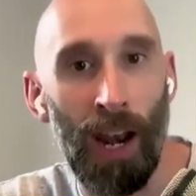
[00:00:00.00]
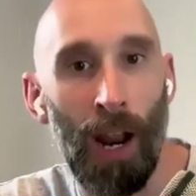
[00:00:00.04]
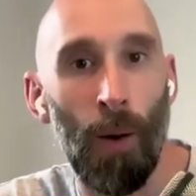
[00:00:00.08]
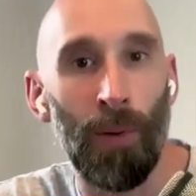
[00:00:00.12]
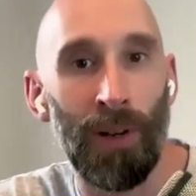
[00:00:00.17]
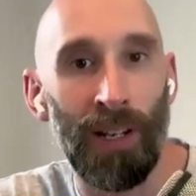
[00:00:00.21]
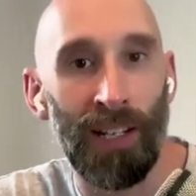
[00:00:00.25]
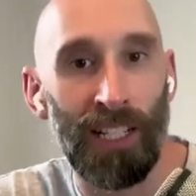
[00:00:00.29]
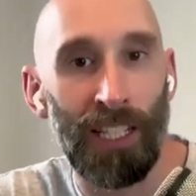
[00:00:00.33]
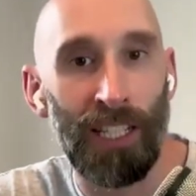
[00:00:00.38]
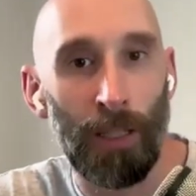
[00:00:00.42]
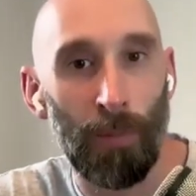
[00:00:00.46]
and
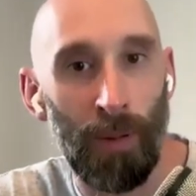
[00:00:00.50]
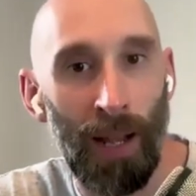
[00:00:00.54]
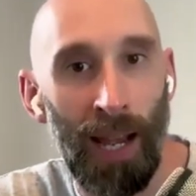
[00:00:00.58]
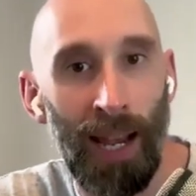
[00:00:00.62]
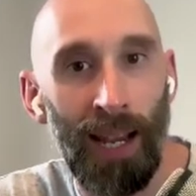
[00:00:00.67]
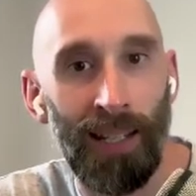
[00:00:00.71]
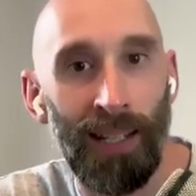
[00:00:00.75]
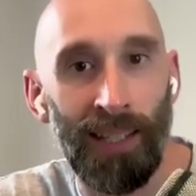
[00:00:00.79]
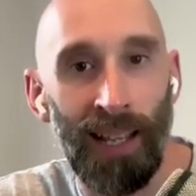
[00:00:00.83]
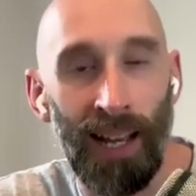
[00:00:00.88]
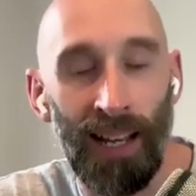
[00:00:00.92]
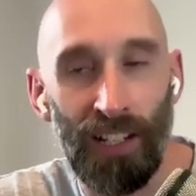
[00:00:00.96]
I would
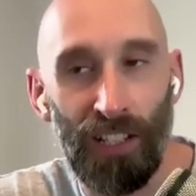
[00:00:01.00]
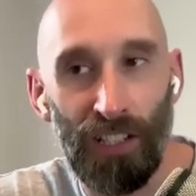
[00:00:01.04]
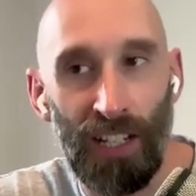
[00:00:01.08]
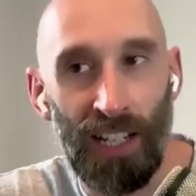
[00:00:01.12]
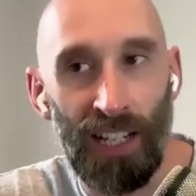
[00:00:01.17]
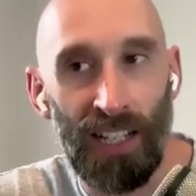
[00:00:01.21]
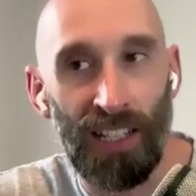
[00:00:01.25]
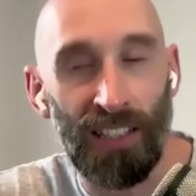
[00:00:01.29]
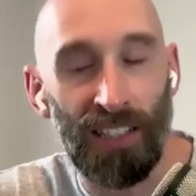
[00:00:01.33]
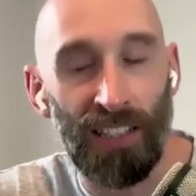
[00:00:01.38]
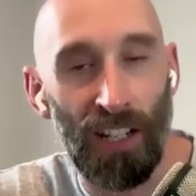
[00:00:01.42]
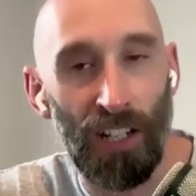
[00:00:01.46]
explain that
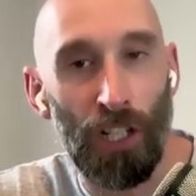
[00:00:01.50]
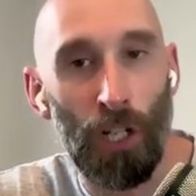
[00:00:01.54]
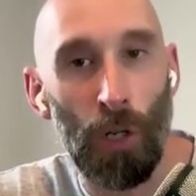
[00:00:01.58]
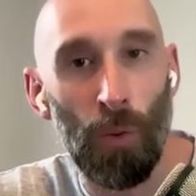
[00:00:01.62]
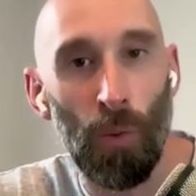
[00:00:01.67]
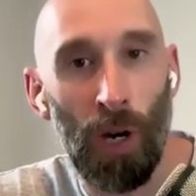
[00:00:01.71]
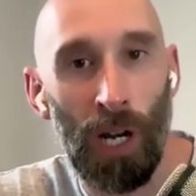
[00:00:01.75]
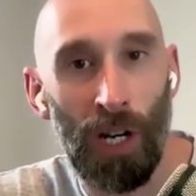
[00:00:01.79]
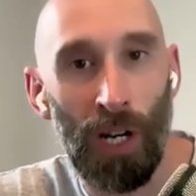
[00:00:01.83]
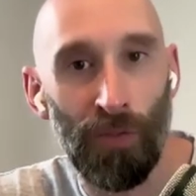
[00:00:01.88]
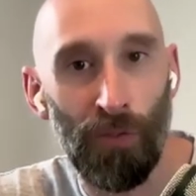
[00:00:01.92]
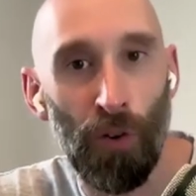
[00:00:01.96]
she's such
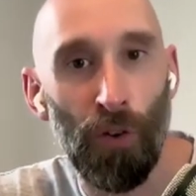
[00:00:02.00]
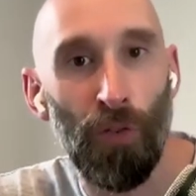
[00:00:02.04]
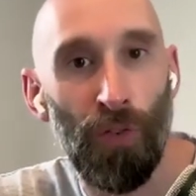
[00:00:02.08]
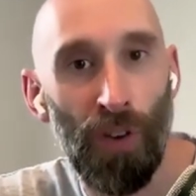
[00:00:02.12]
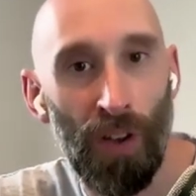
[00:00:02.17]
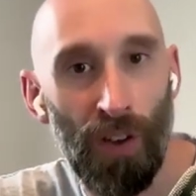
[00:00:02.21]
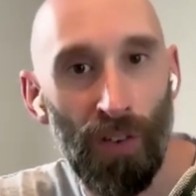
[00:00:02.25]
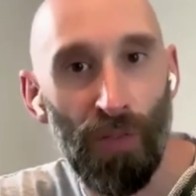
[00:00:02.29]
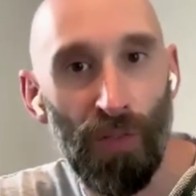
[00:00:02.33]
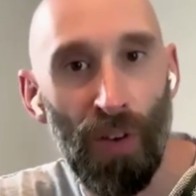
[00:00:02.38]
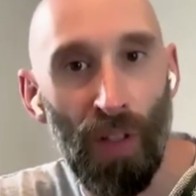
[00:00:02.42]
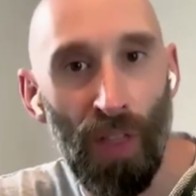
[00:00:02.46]
a wonderful
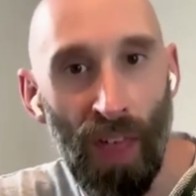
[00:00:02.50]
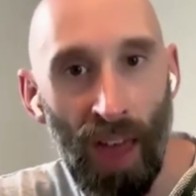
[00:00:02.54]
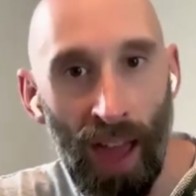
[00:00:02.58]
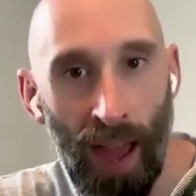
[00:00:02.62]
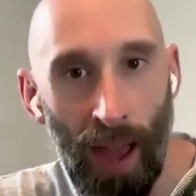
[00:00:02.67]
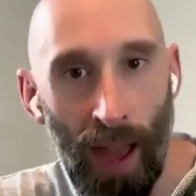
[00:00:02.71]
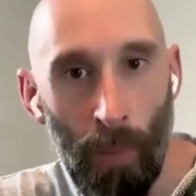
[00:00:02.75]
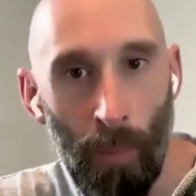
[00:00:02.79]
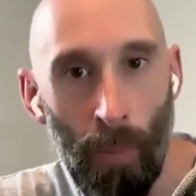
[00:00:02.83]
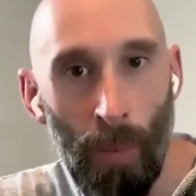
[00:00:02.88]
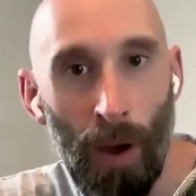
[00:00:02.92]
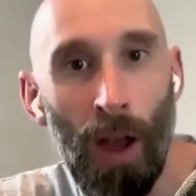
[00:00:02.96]
fit for
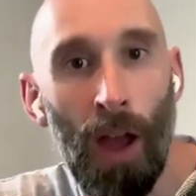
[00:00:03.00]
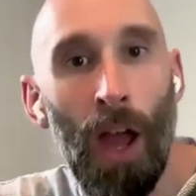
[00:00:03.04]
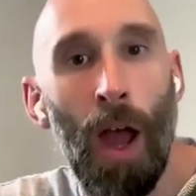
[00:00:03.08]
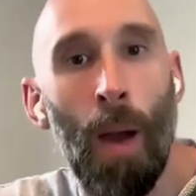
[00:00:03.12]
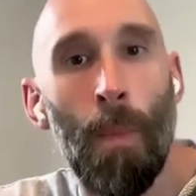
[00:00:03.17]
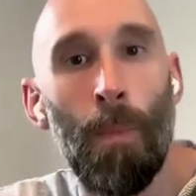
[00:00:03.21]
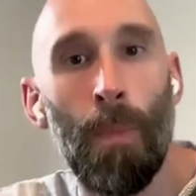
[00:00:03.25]
them